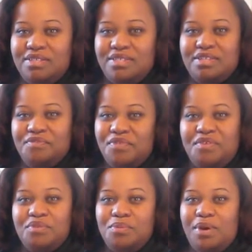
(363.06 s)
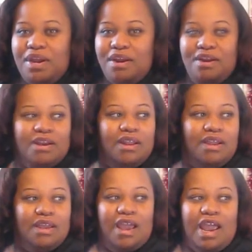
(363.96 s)
stuff everywhere. And
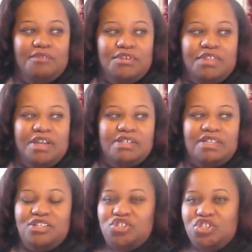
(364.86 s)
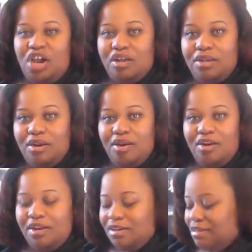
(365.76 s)
everything says chocolate
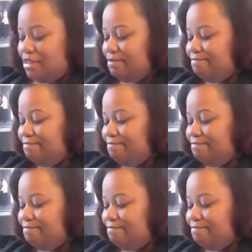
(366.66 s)
on it.